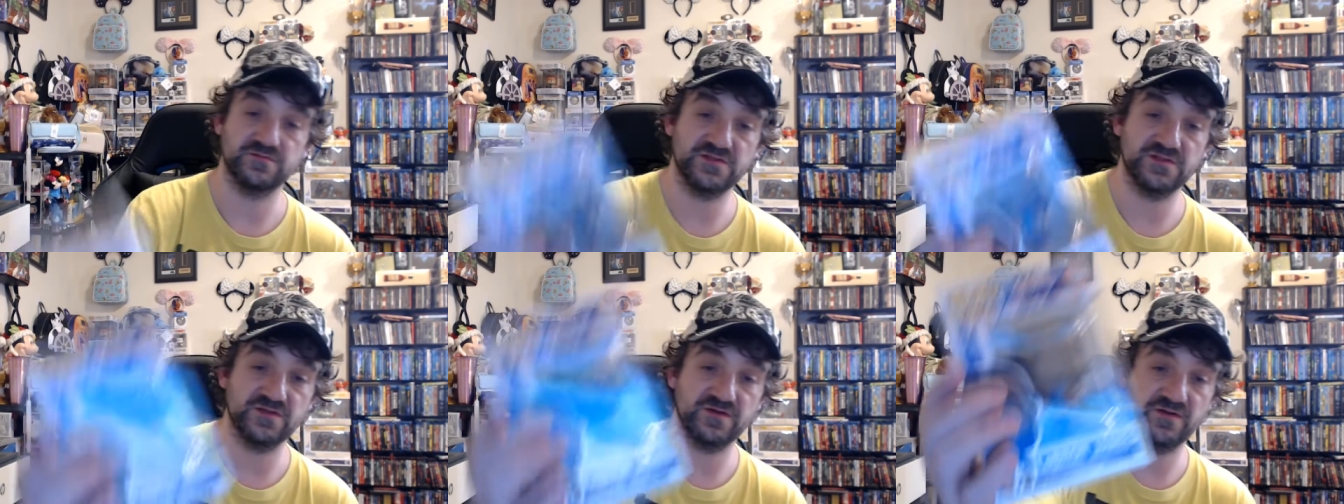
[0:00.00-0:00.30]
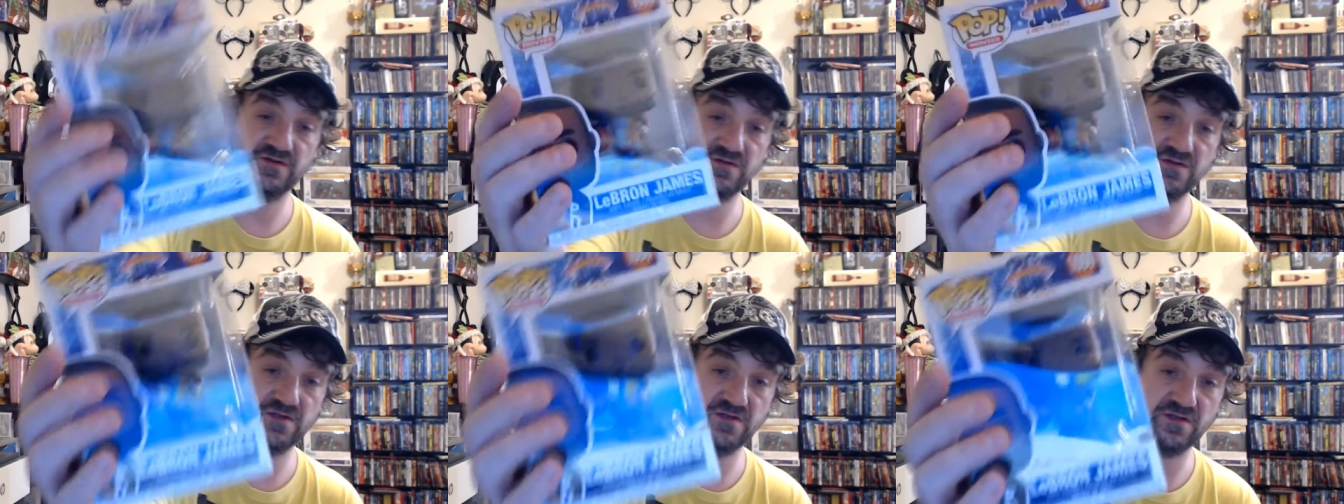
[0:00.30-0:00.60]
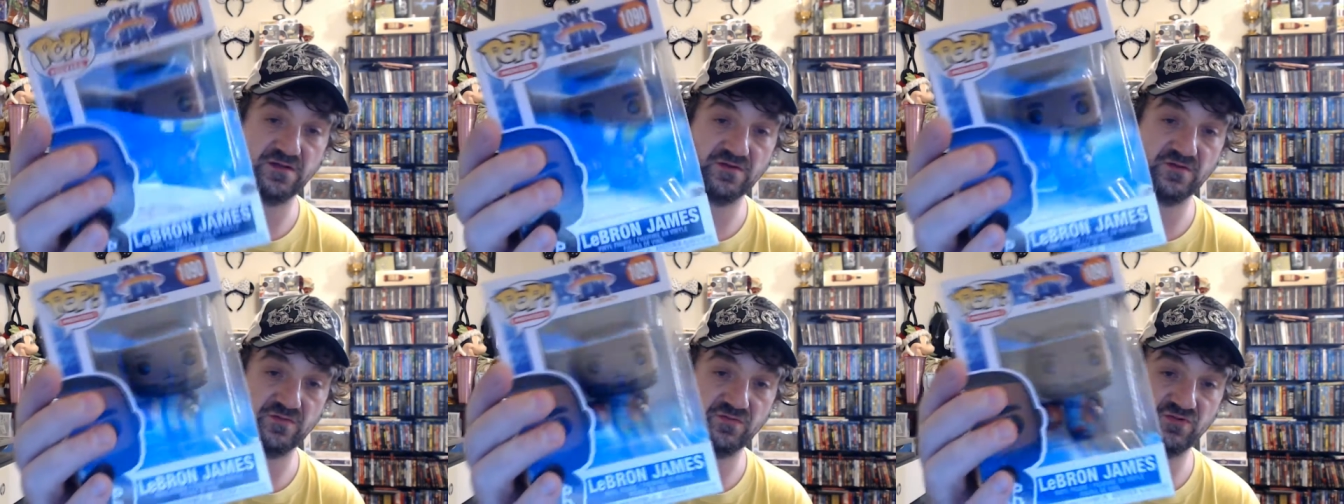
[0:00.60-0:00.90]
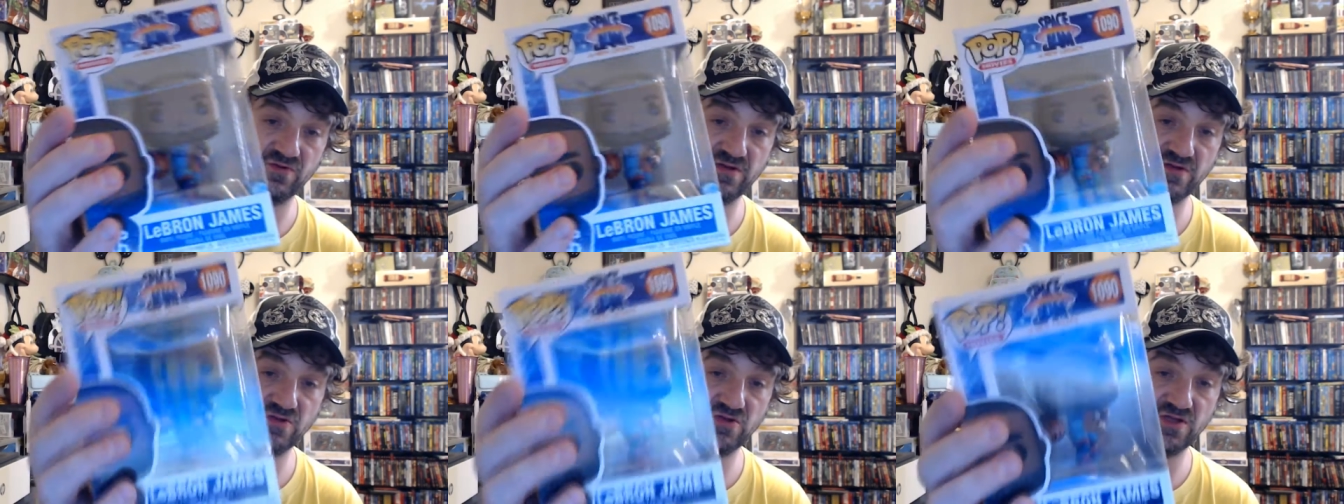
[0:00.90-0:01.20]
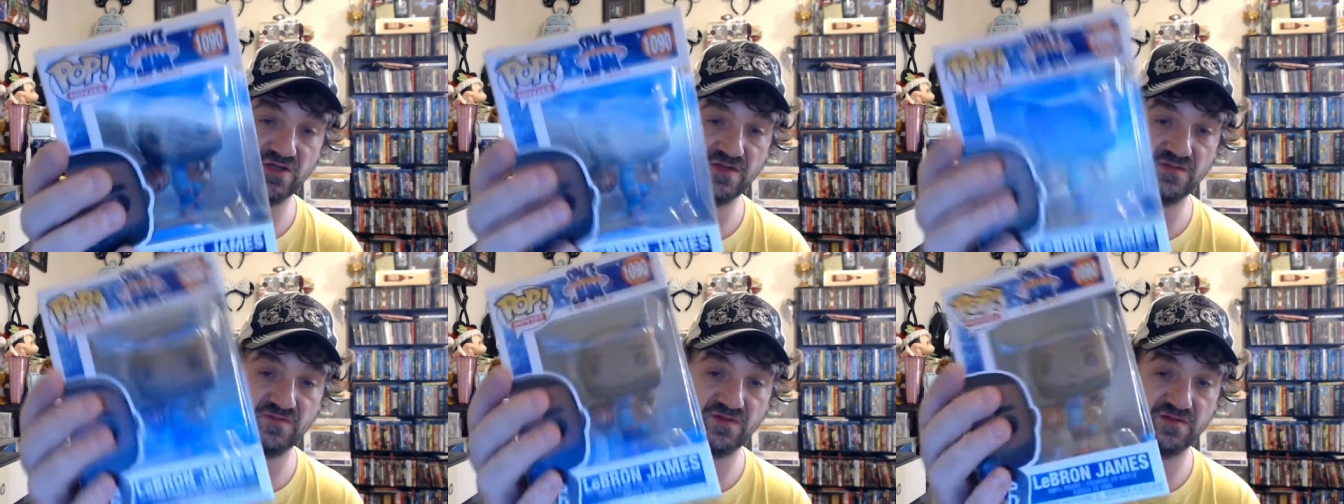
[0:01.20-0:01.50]
Anyway, you know, like LeBron
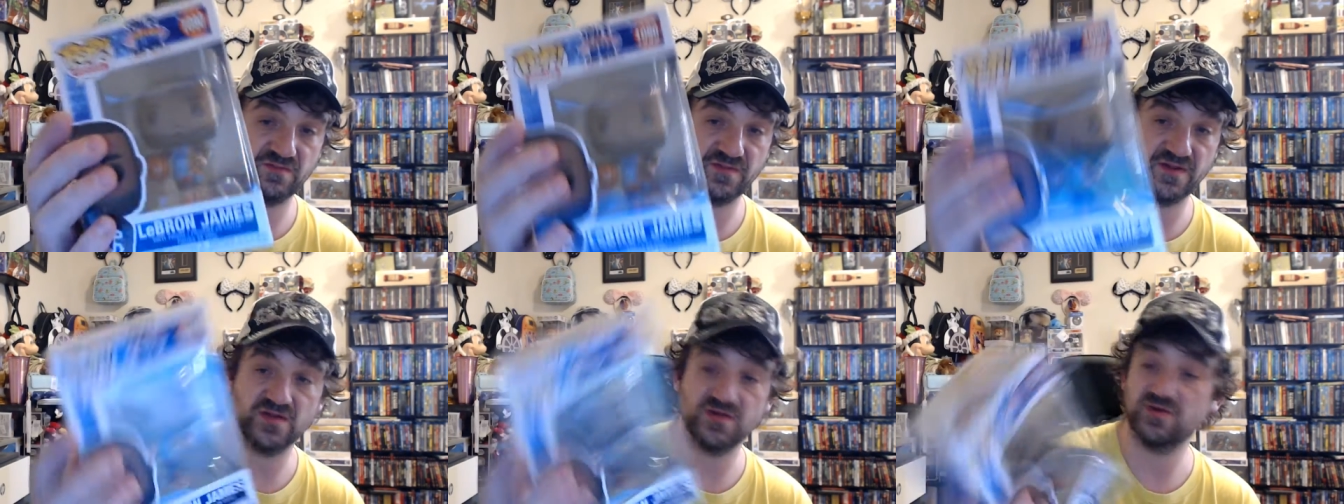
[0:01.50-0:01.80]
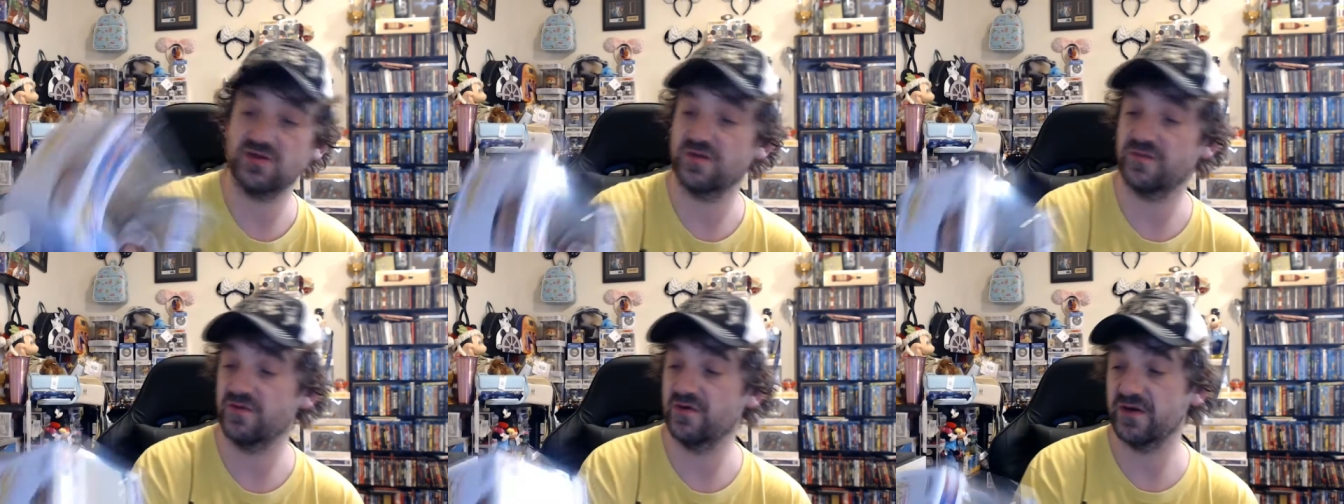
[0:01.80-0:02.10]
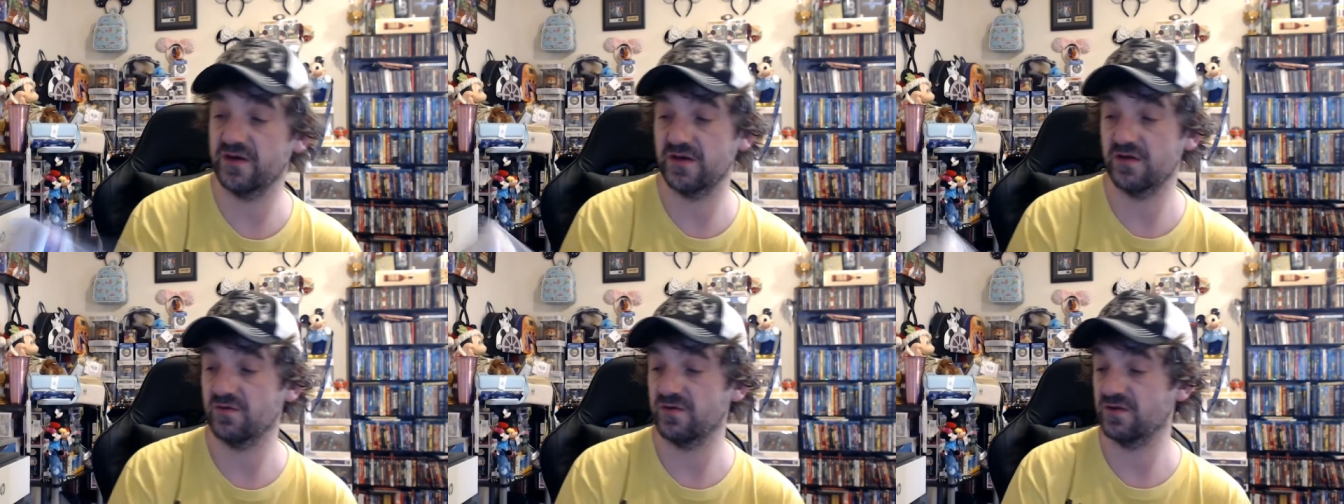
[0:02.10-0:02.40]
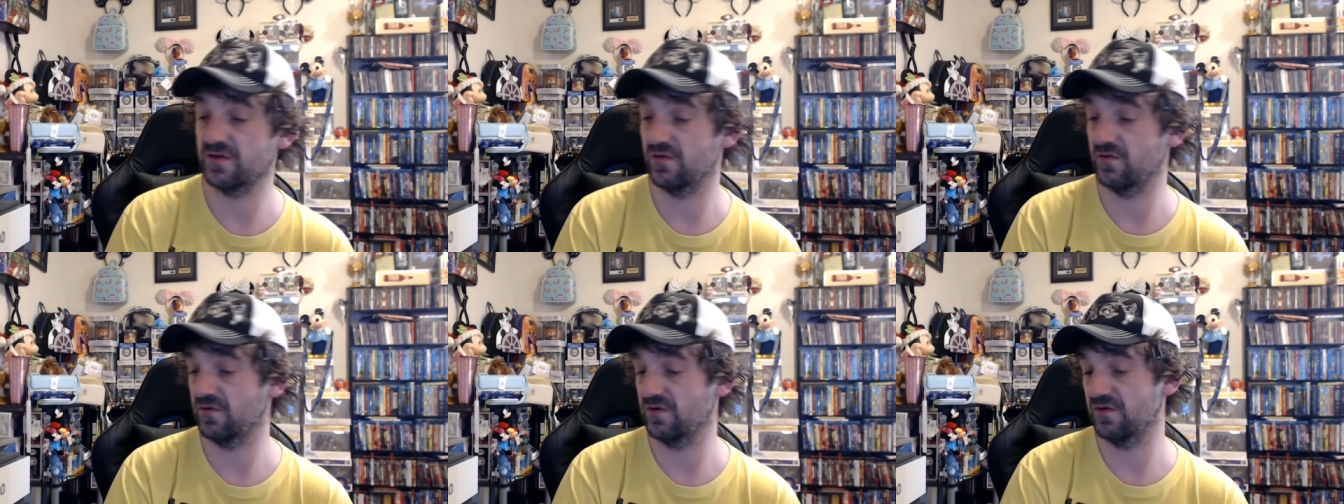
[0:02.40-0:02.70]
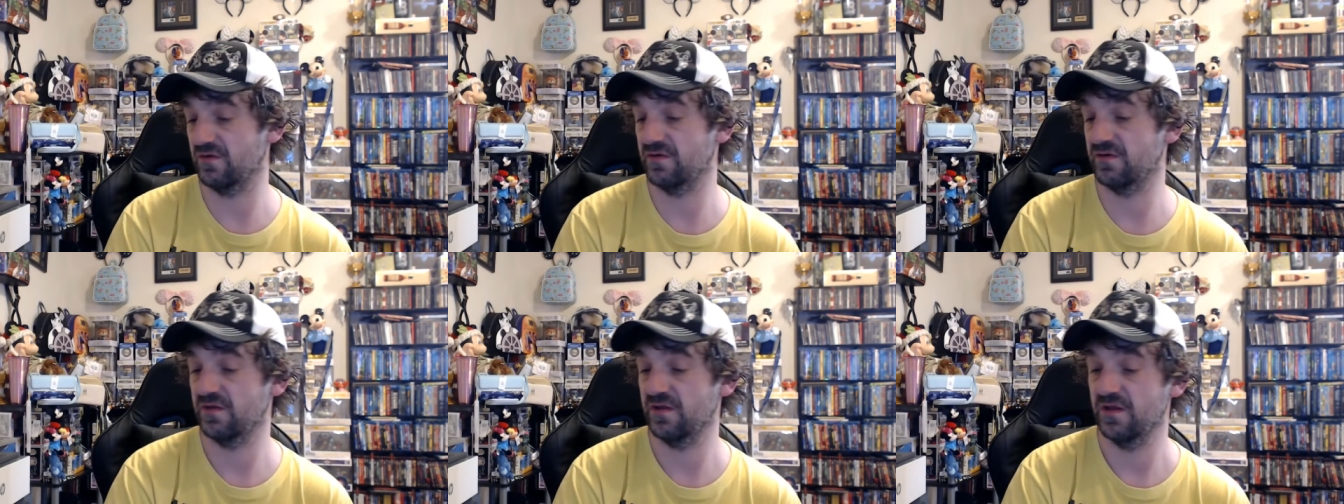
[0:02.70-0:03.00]
James, Space Jam. No idea what there was.